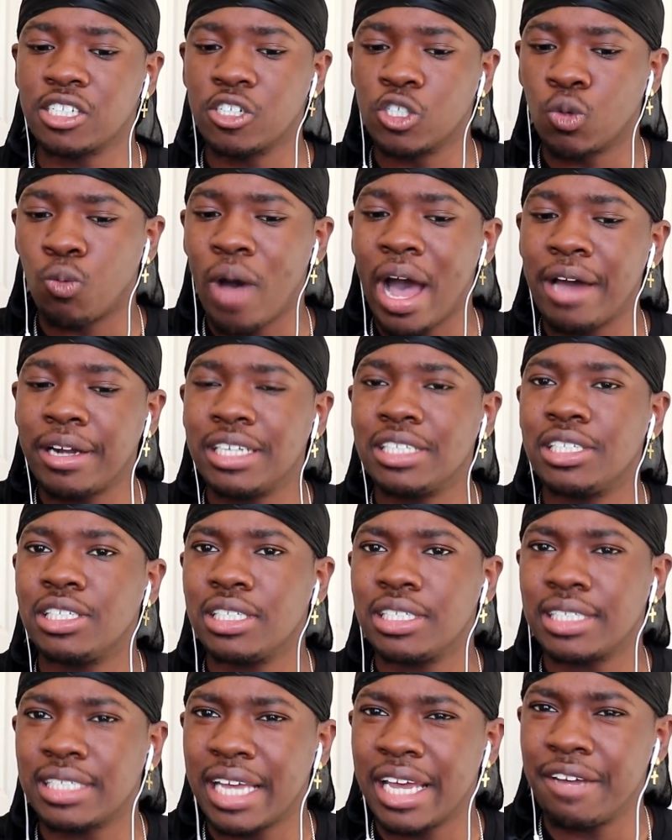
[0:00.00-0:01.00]
because why did
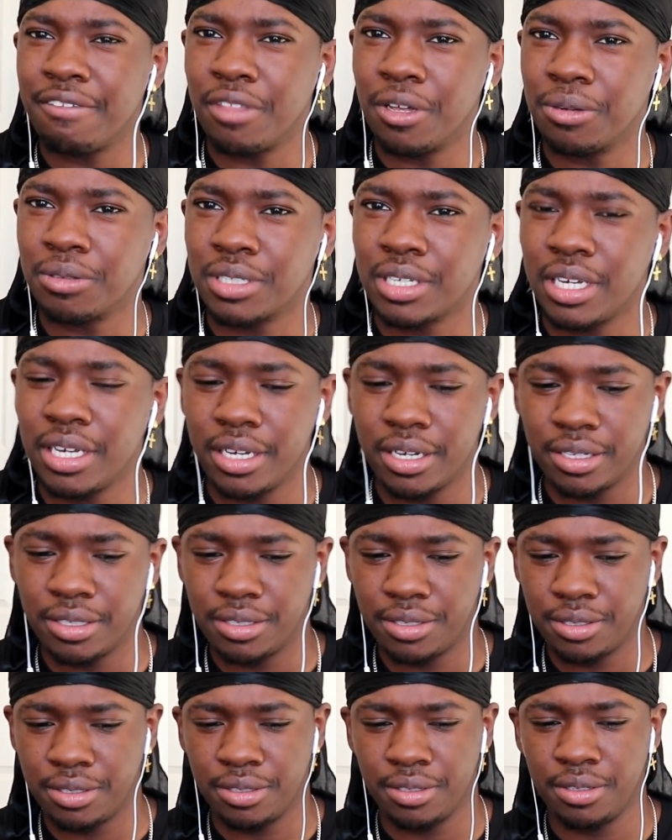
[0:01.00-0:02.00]
she save those
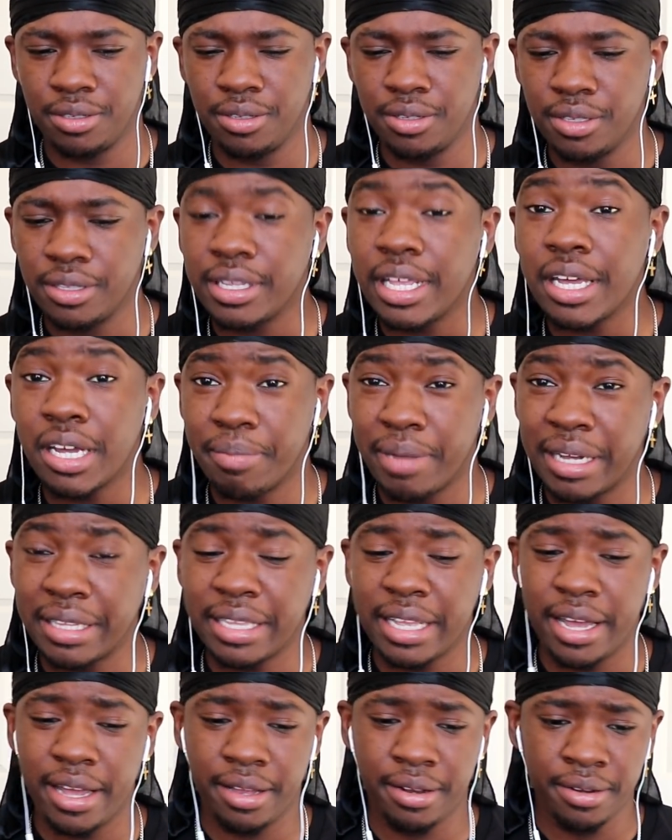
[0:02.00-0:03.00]
kids? Think
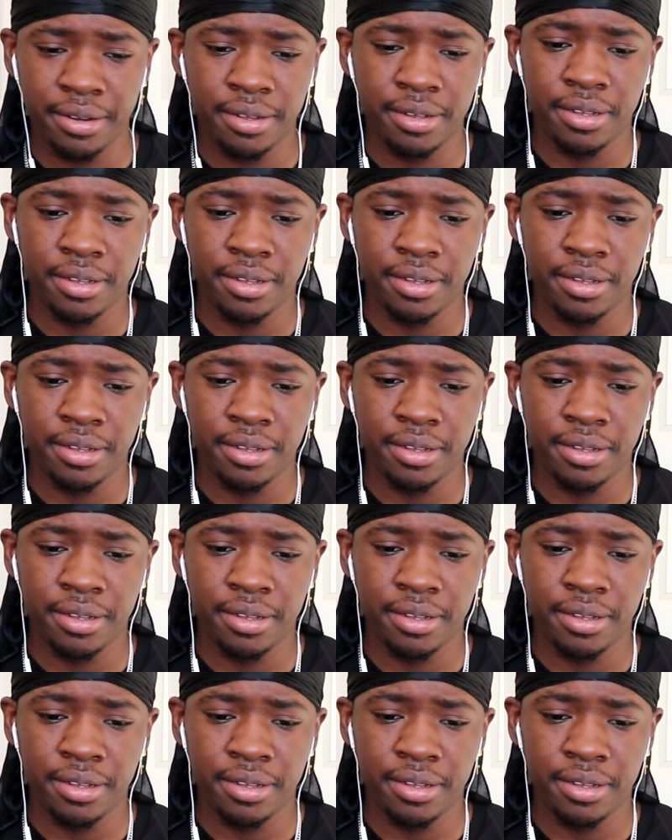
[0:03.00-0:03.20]
about that,